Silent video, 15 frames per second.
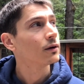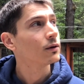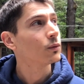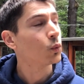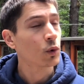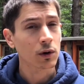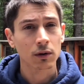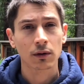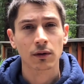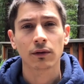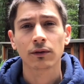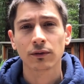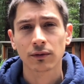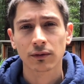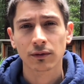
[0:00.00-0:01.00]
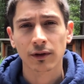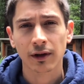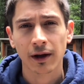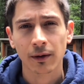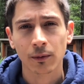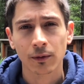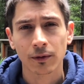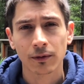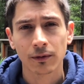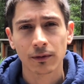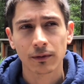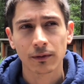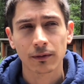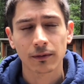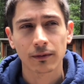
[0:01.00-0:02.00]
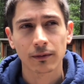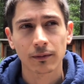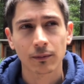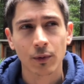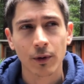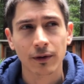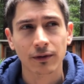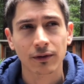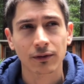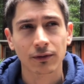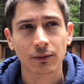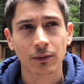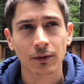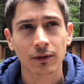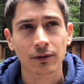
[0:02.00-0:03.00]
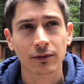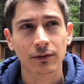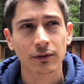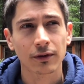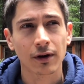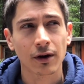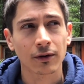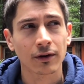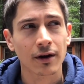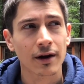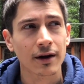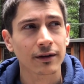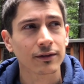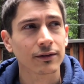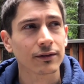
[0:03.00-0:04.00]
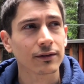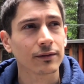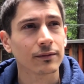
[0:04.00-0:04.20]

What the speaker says: worlds that I would point us towards are not,